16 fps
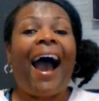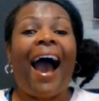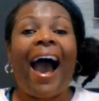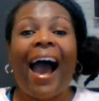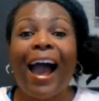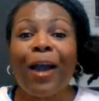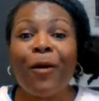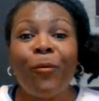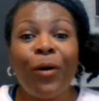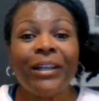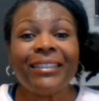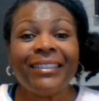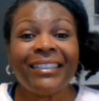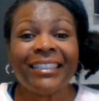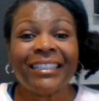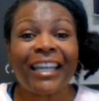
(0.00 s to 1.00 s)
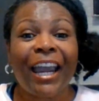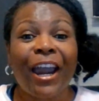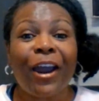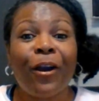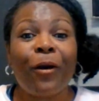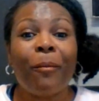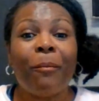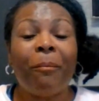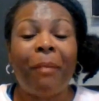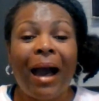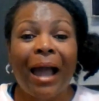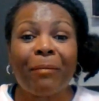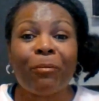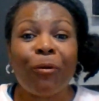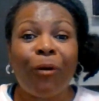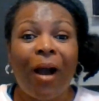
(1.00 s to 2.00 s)
I want to share
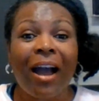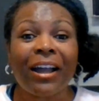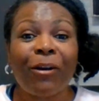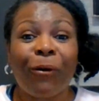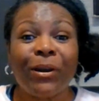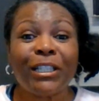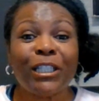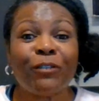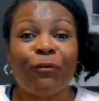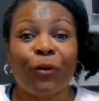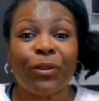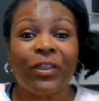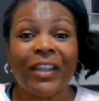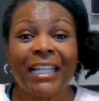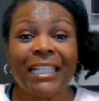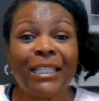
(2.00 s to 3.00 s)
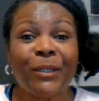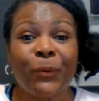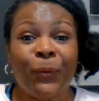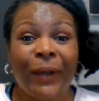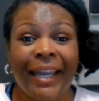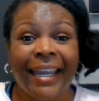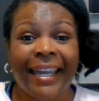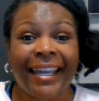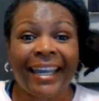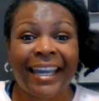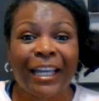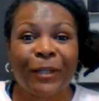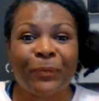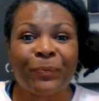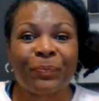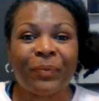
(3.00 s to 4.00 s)
my progress for this week.
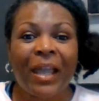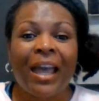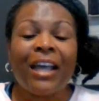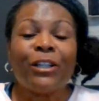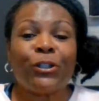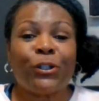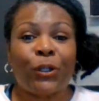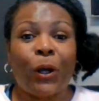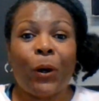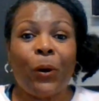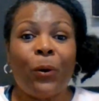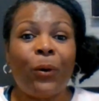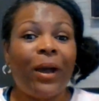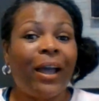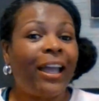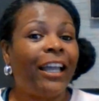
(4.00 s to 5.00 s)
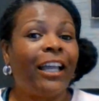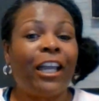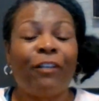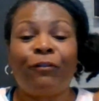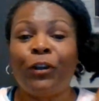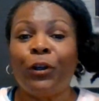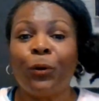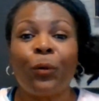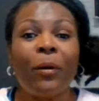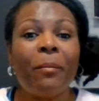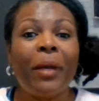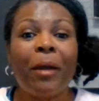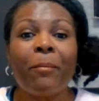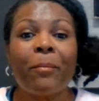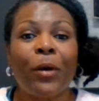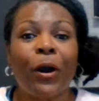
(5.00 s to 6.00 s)
So, if you
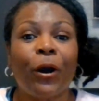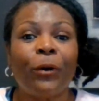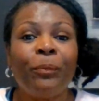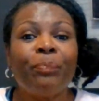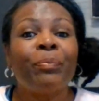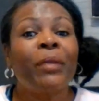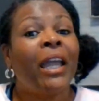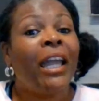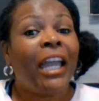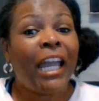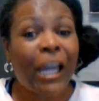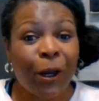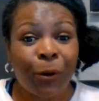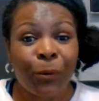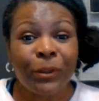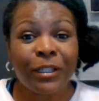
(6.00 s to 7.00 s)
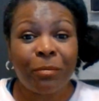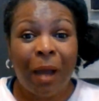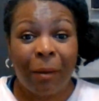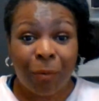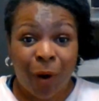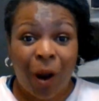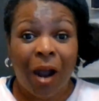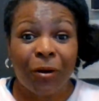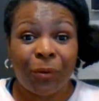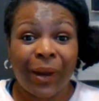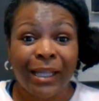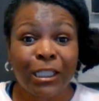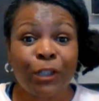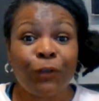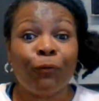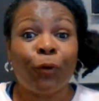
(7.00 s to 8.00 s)
remember, here was my
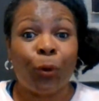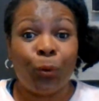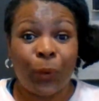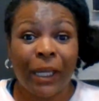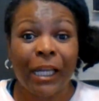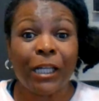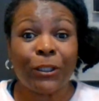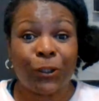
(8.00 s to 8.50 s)
progress for week